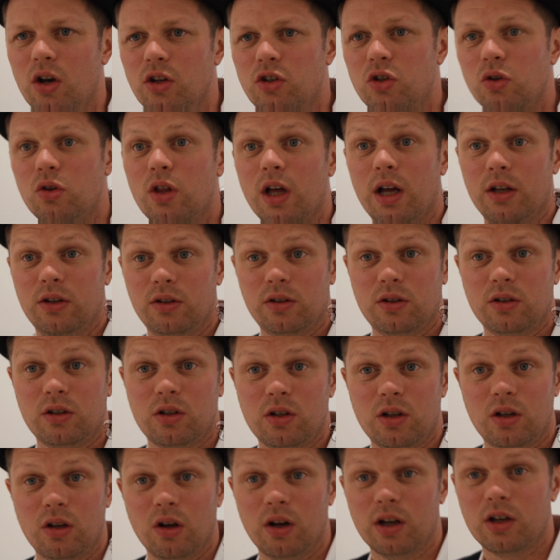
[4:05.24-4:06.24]
got to do that,
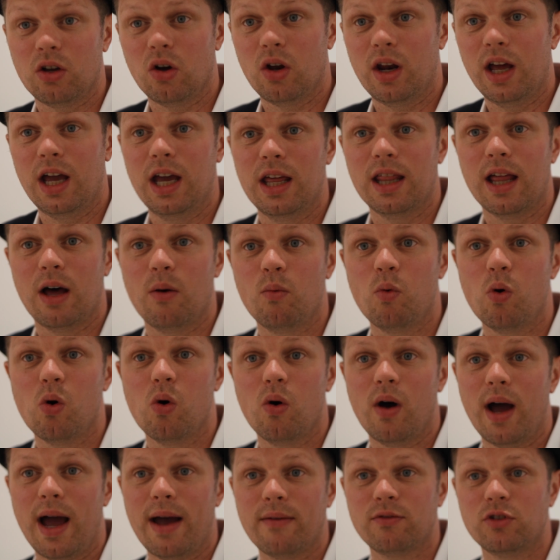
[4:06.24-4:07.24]
I've got to hit that
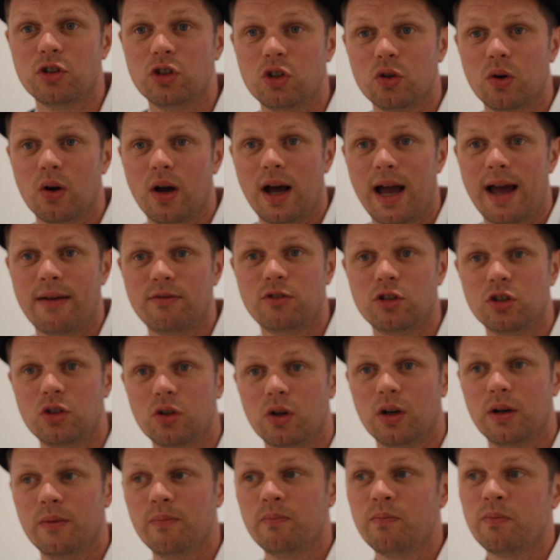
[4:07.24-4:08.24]
wall, I have to do it.
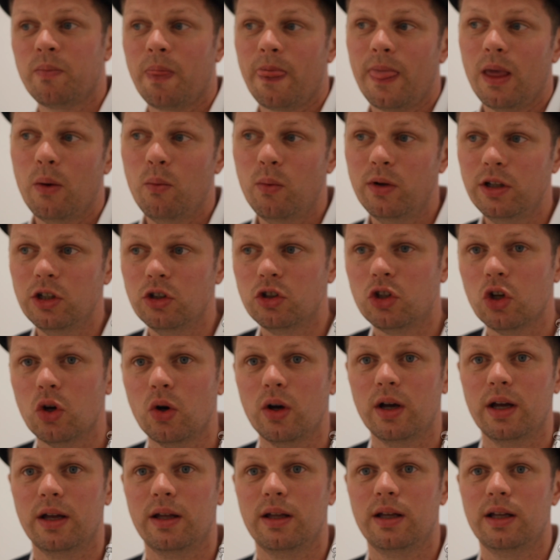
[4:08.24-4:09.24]
And when you
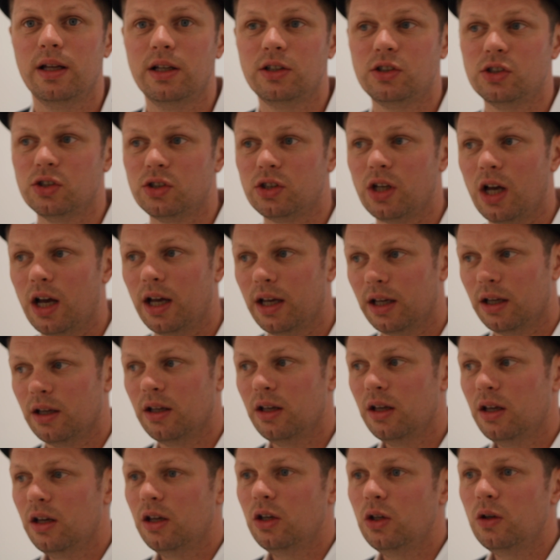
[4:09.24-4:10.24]
do it, it's just like,
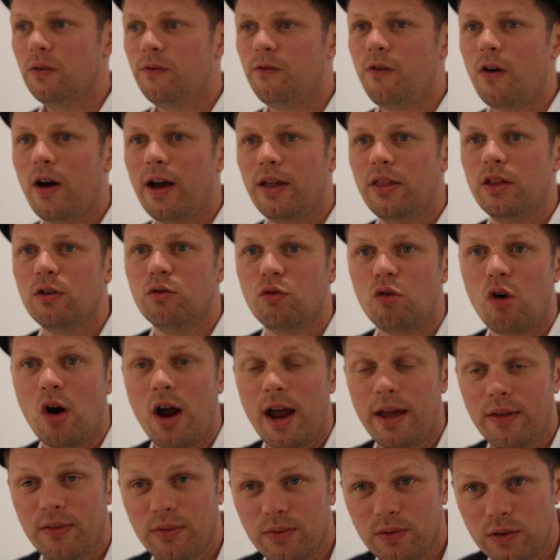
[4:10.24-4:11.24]
you find the
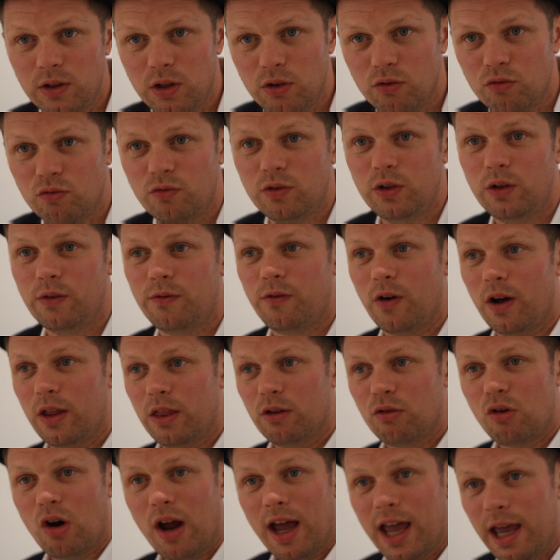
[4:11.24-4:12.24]
right
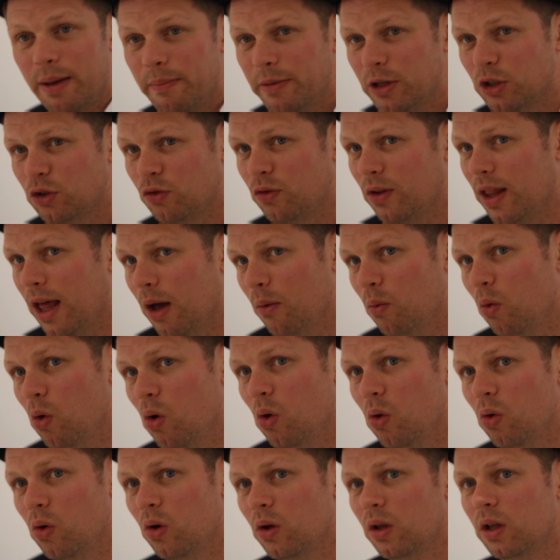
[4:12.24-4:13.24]
image for that
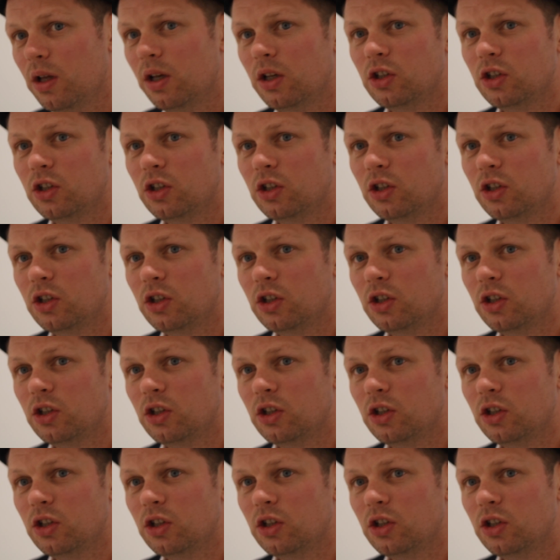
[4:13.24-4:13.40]
wall.